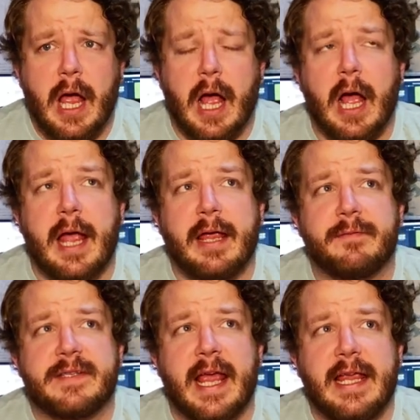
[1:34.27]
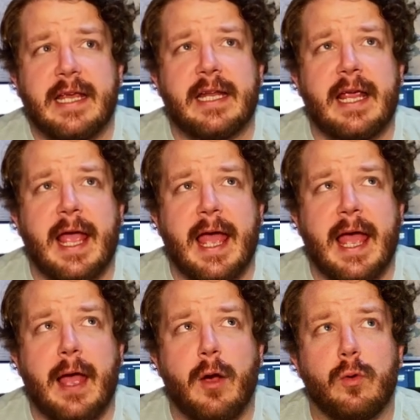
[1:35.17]
I have taken it
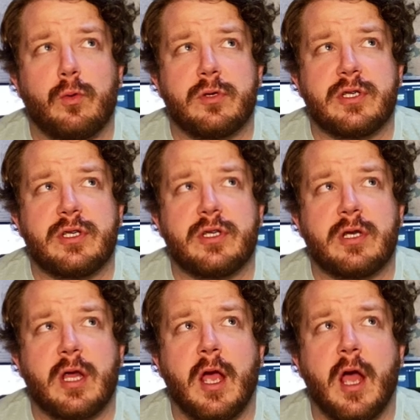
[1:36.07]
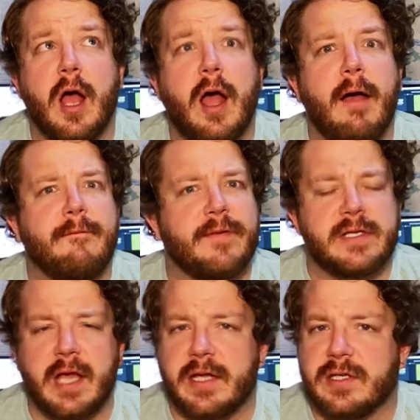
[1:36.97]
out half a
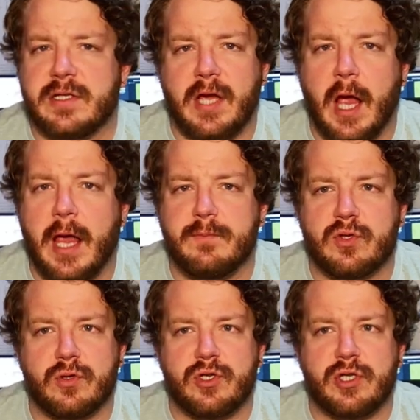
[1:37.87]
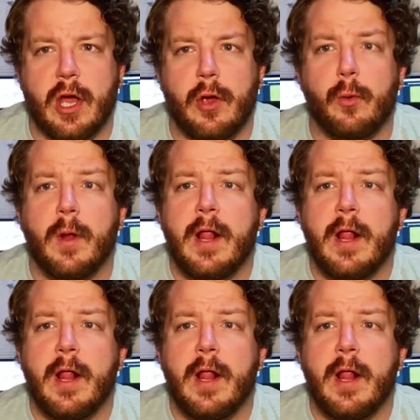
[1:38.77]
dozen times or so